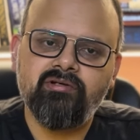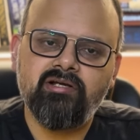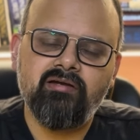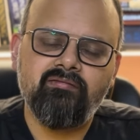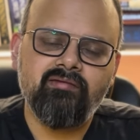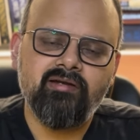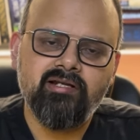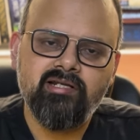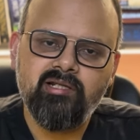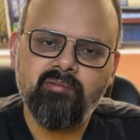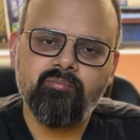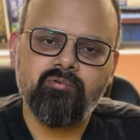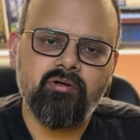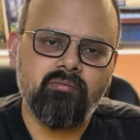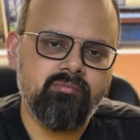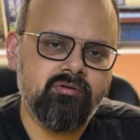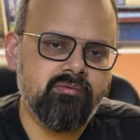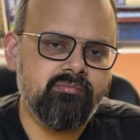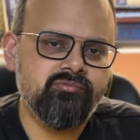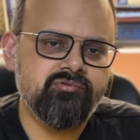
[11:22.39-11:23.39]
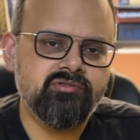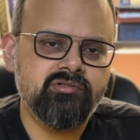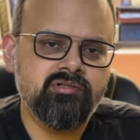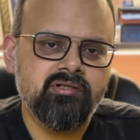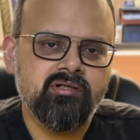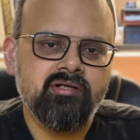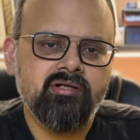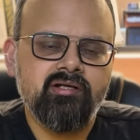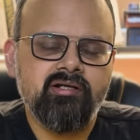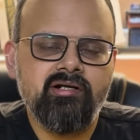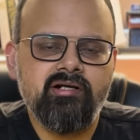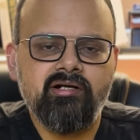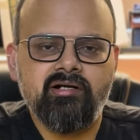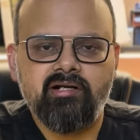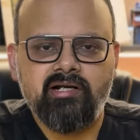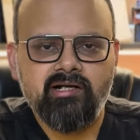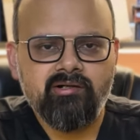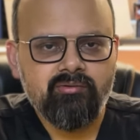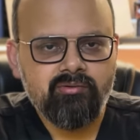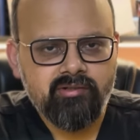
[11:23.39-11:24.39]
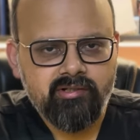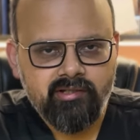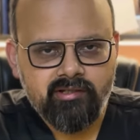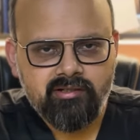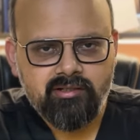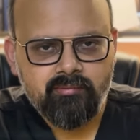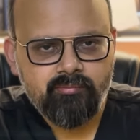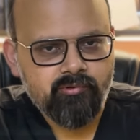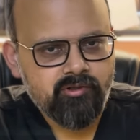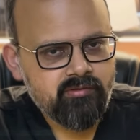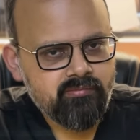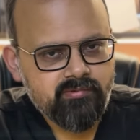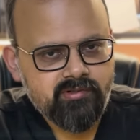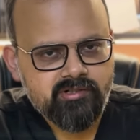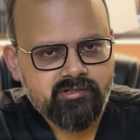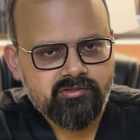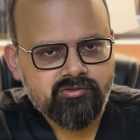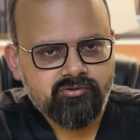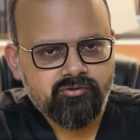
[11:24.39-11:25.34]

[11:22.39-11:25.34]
you have any problems in trying to take appointments.